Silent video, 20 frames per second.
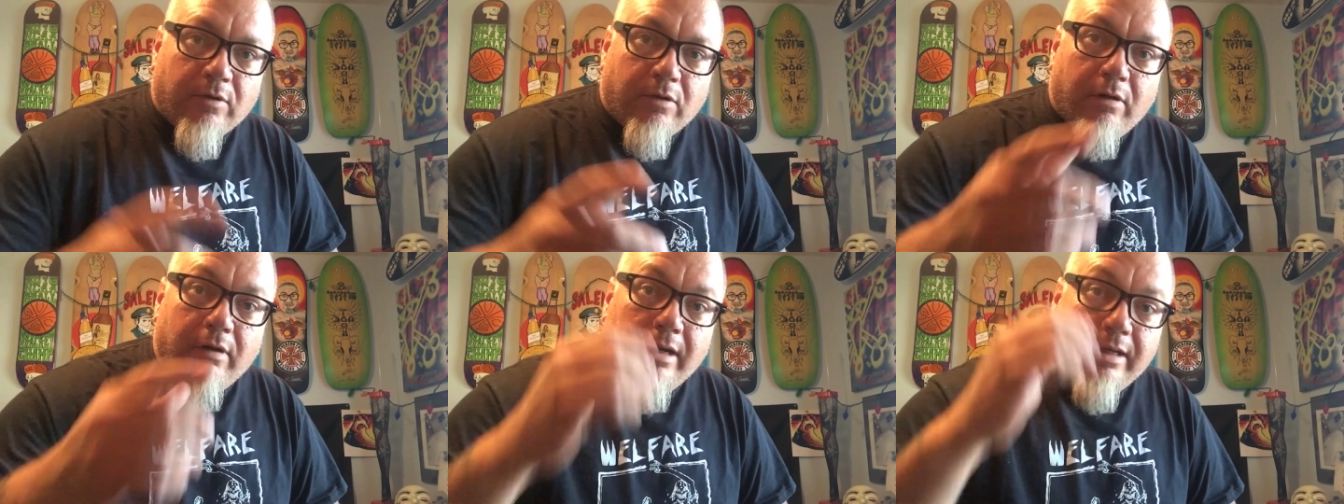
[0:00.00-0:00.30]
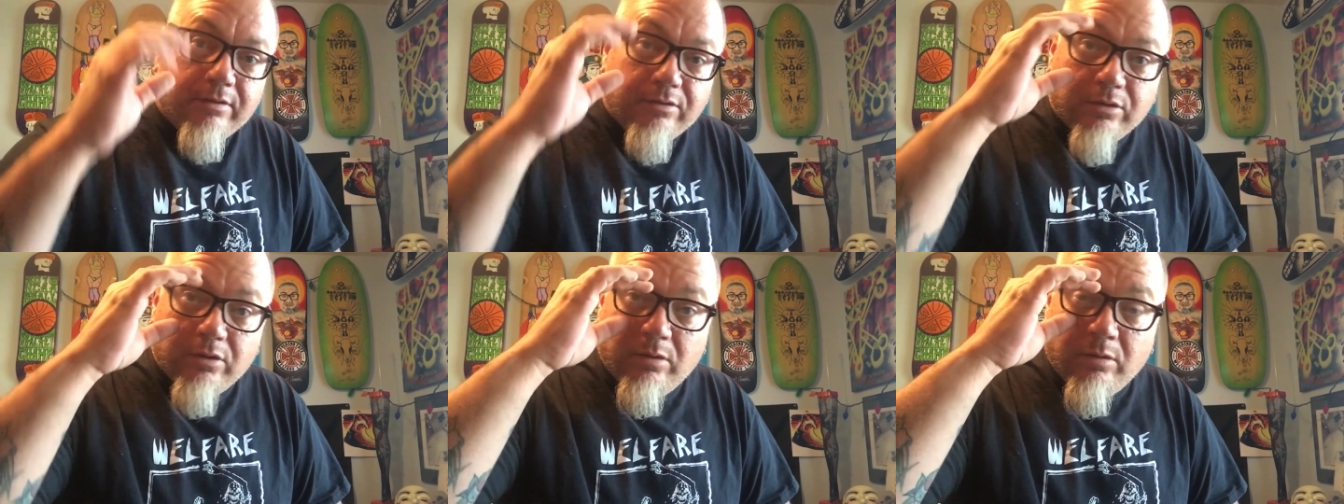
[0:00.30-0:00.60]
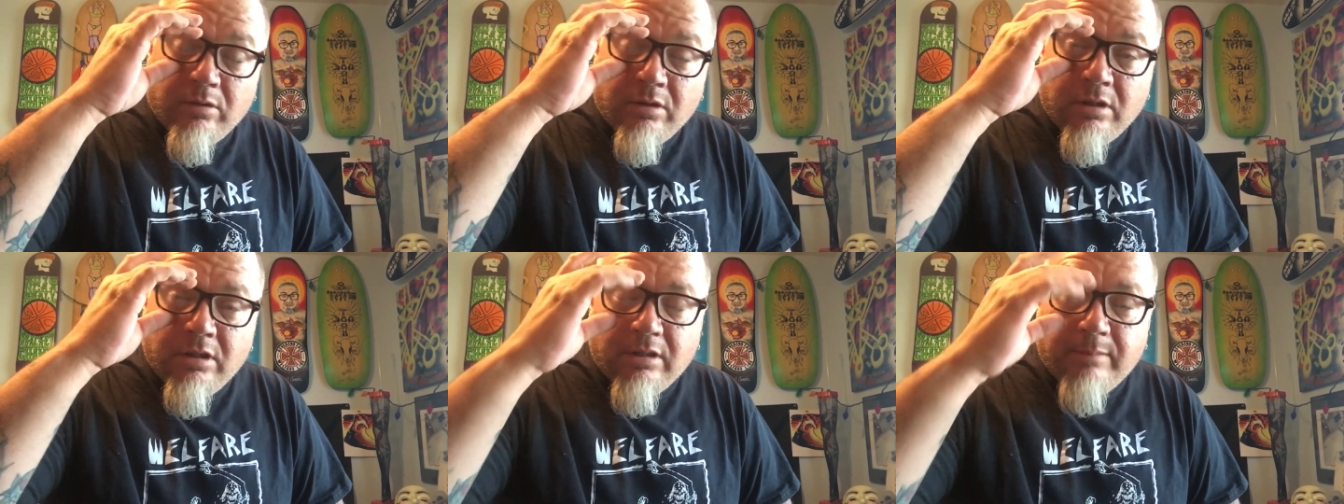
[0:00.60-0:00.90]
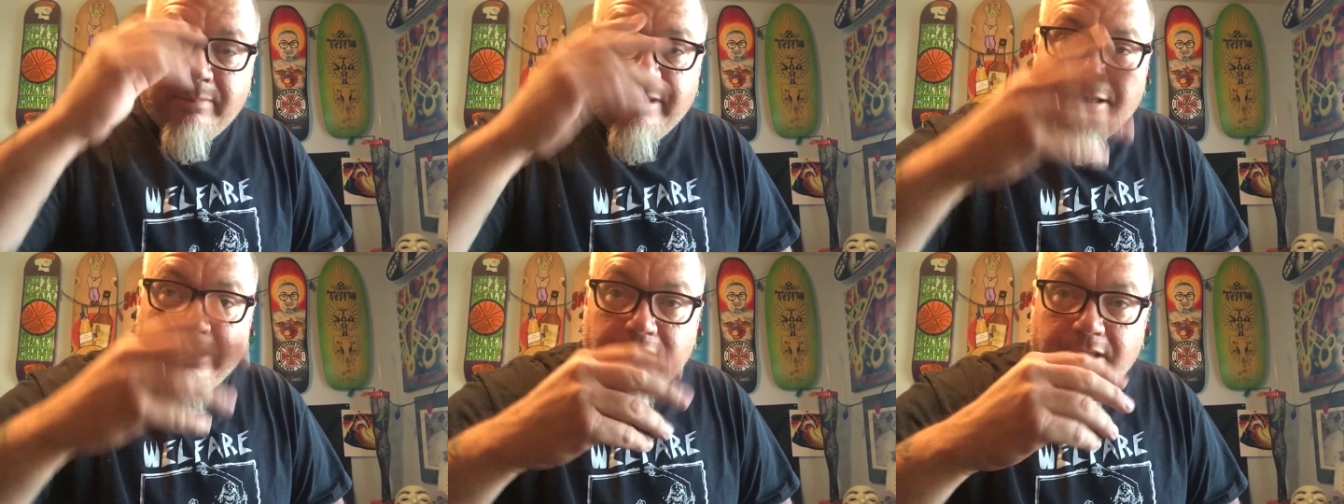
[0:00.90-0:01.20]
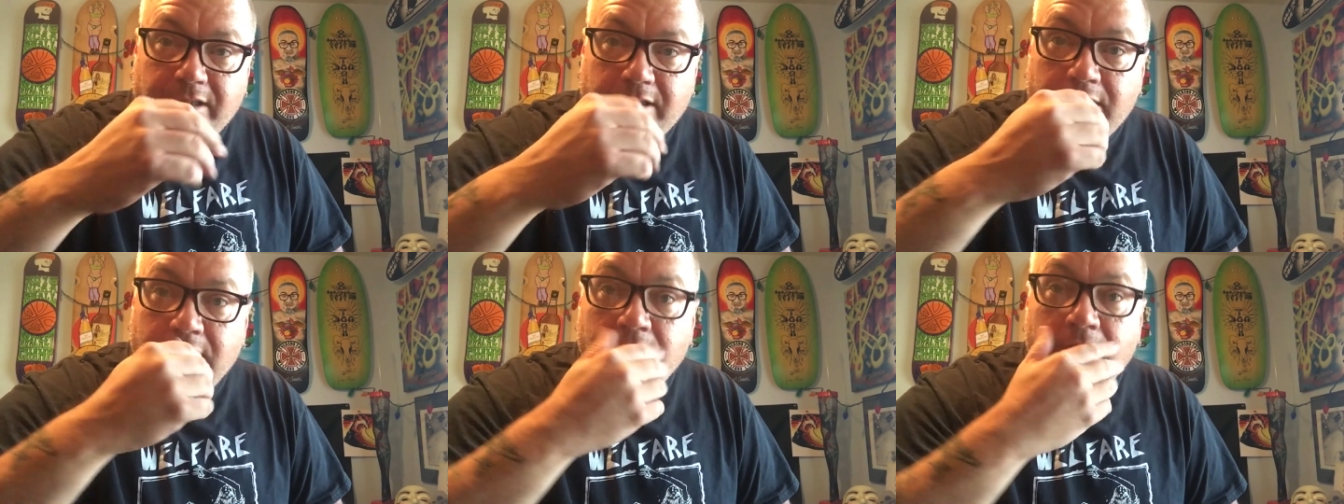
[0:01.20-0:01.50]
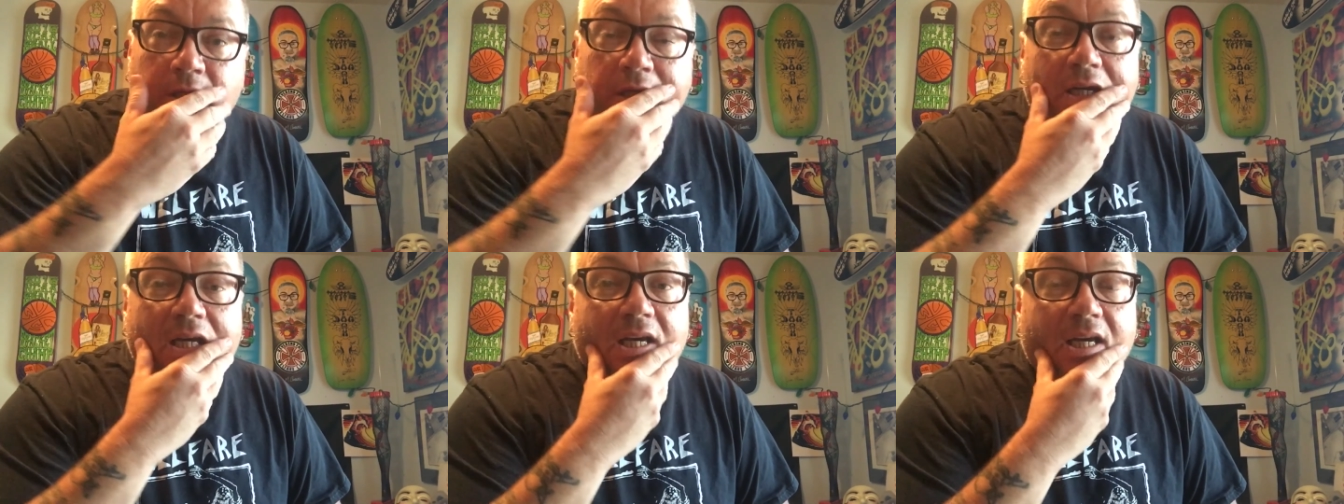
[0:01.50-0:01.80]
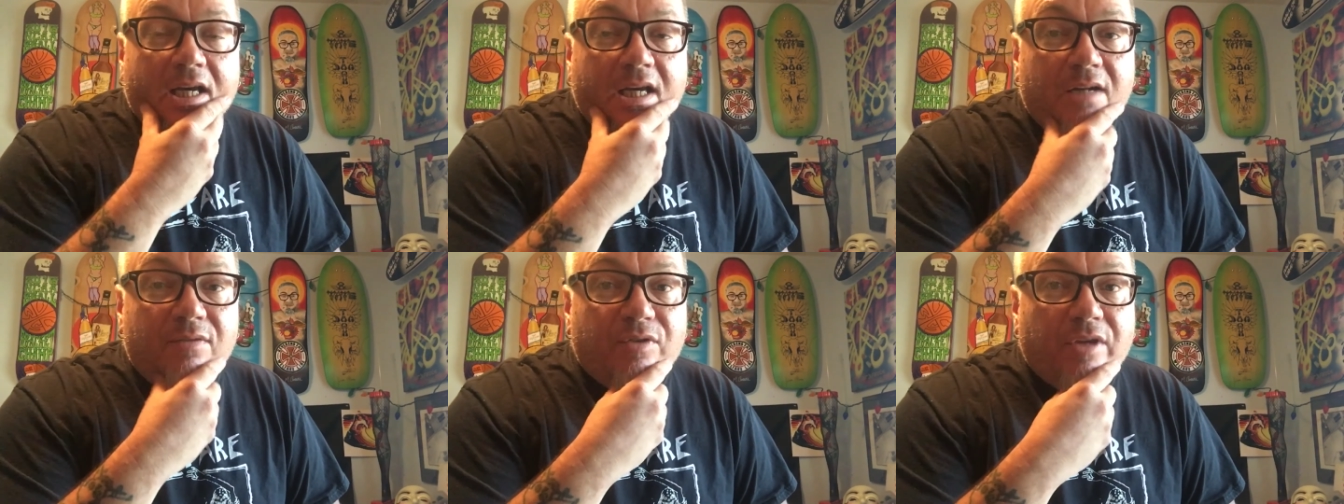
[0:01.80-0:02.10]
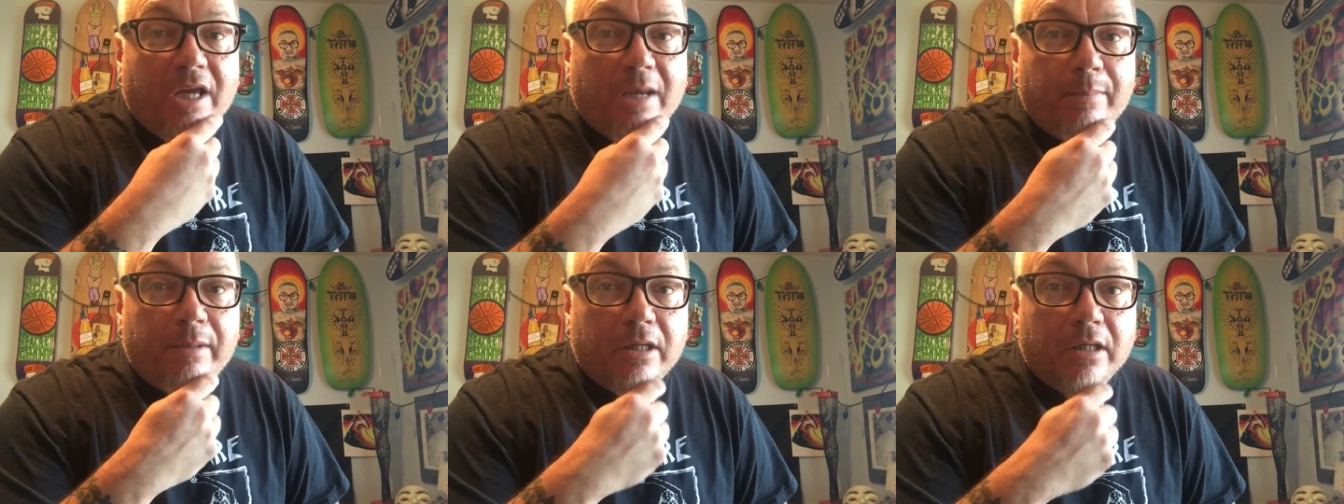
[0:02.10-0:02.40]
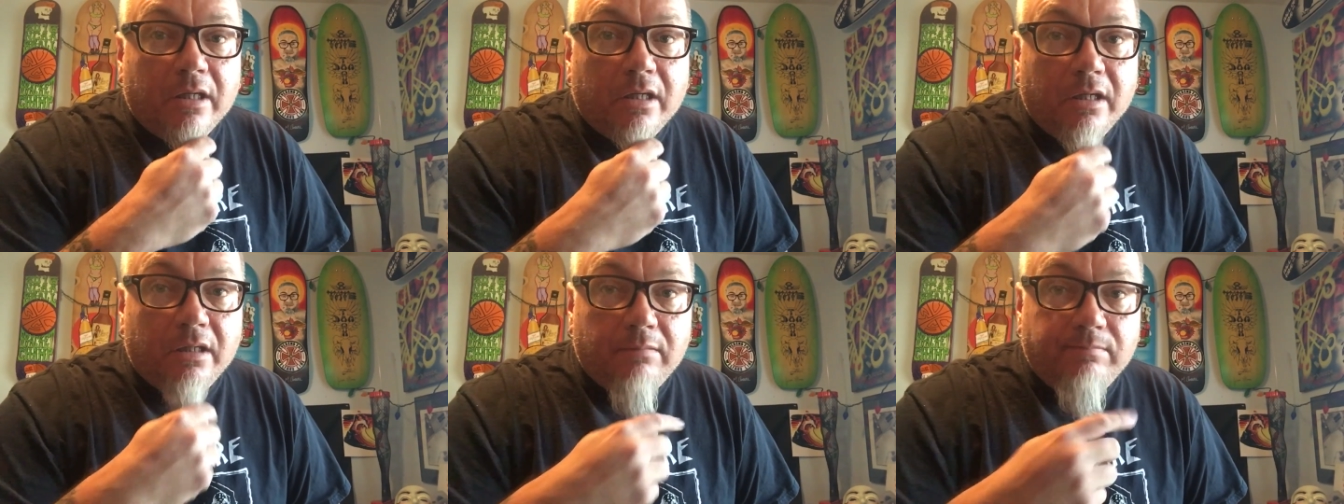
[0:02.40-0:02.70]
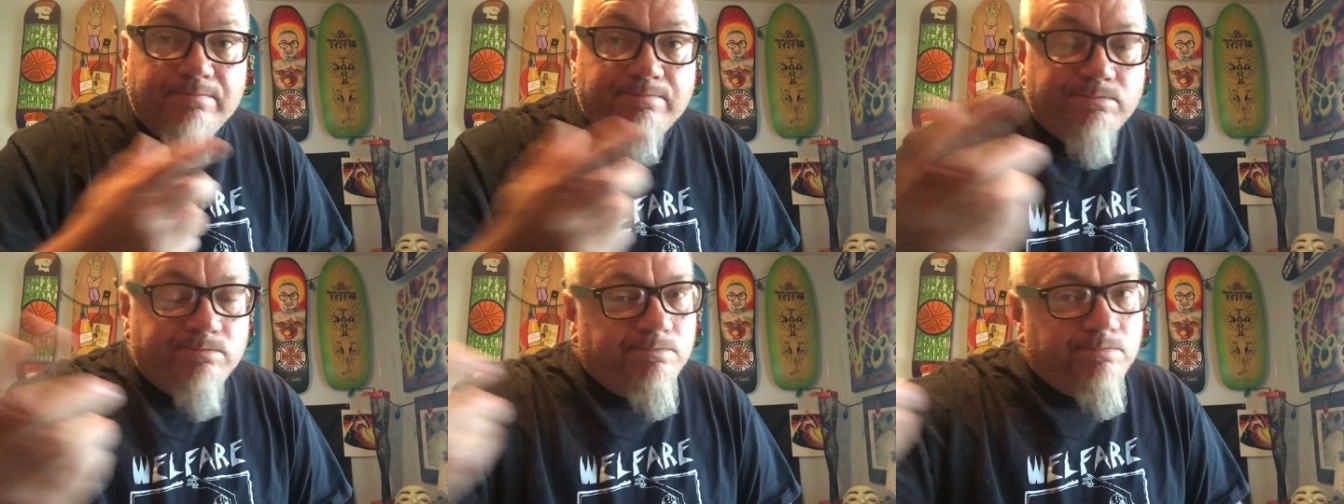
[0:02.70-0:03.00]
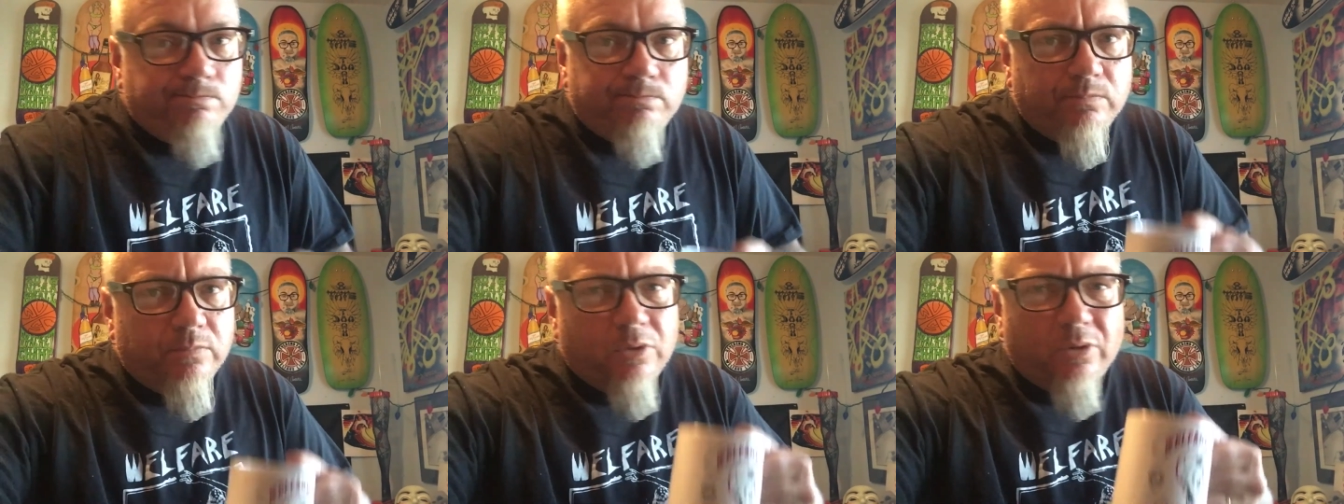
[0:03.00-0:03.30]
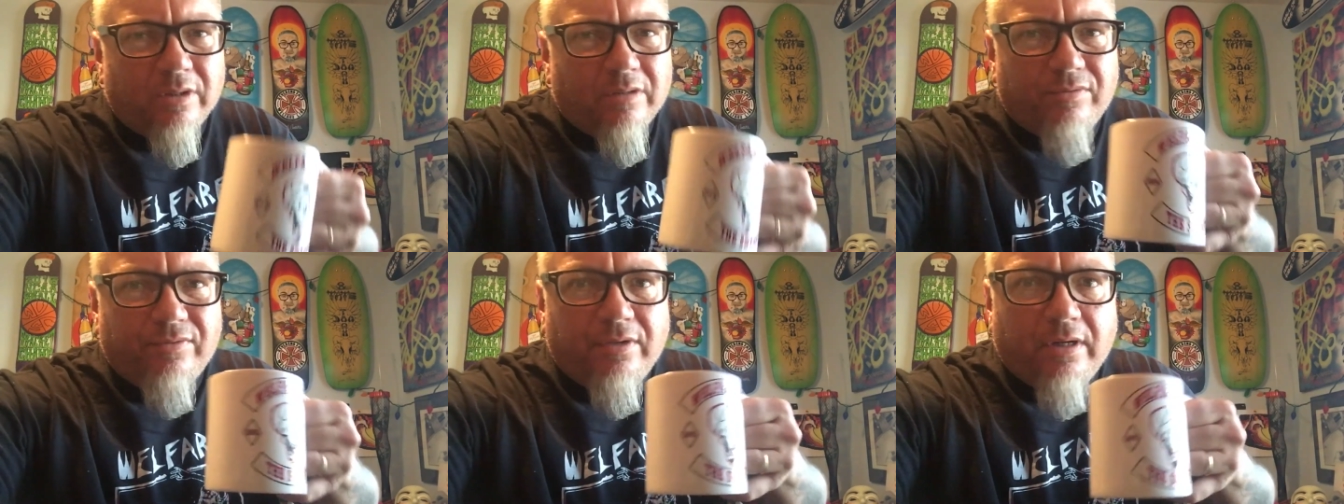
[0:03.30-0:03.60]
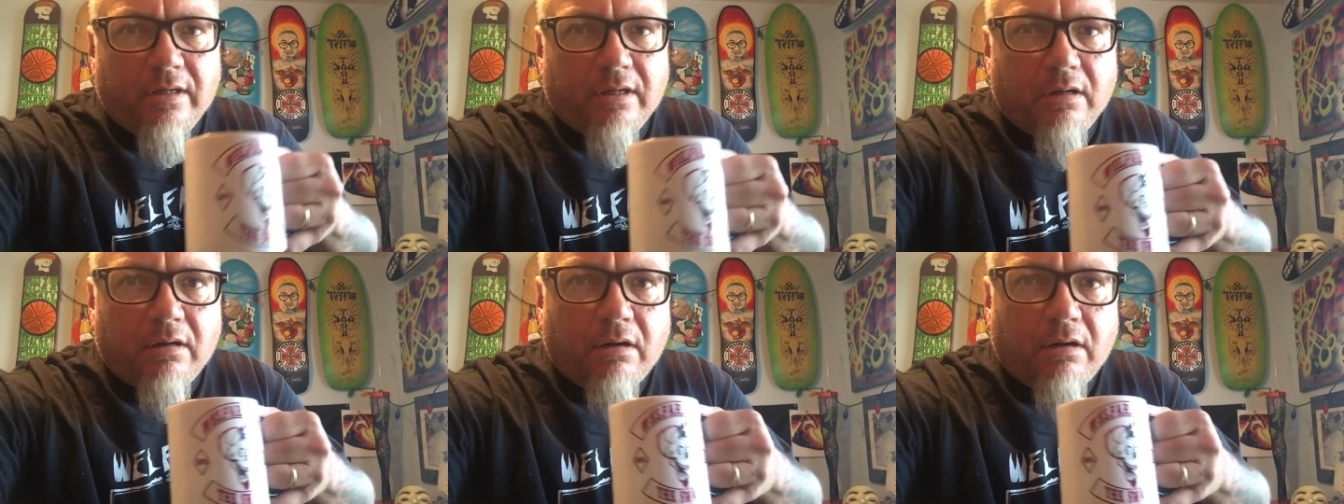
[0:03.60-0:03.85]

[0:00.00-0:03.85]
All right, so be good, and if you can't be good, don't get fucking